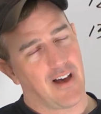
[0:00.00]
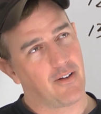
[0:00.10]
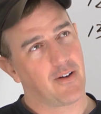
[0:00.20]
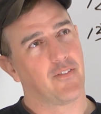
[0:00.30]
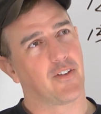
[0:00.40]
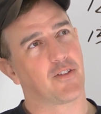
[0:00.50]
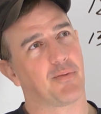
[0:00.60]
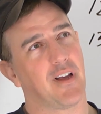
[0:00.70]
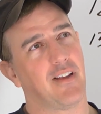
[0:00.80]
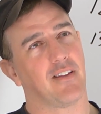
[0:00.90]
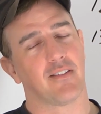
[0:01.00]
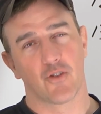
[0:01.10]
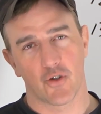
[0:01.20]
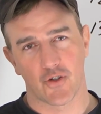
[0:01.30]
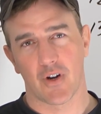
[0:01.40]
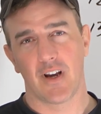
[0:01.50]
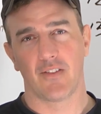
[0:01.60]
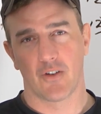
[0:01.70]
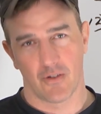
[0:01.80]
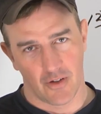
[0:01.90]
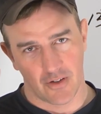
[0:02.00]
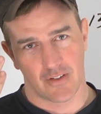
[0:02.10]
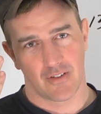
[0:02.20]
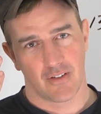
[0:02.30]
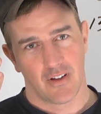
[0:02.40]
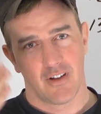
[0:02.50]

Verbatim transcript: How do I even explain this? They're trading their looks